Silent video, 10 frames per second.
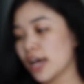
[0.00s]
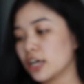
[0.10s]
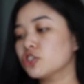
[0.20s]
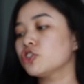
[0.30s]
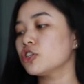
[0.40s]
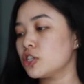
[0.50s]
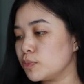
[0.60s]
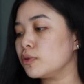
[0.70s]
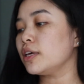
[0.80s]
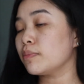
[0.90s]
texture
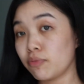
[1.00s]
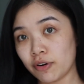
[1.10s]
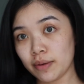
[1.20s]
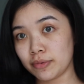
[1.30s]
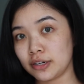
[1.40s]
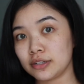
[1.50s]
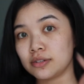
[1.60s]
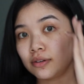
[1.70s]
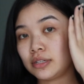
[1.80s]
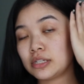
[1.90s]
smoothing primer.
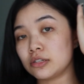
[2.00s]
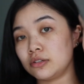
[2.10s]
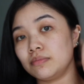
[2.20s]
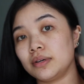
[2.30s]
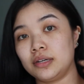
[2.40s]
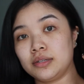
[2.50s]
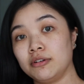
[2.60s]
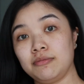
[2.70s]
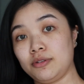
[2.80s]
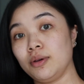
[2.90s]
So this is good because I'm
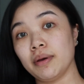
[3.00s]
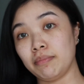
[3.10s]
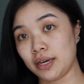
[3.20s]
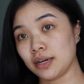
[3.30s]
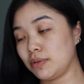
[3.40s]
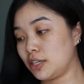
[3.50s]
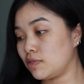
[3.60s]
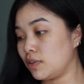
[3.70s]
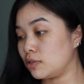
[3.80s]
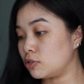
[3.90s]
going to be doing my makeup in this
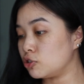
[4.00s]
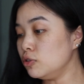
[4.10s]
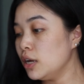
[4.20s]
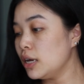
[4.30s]
video too.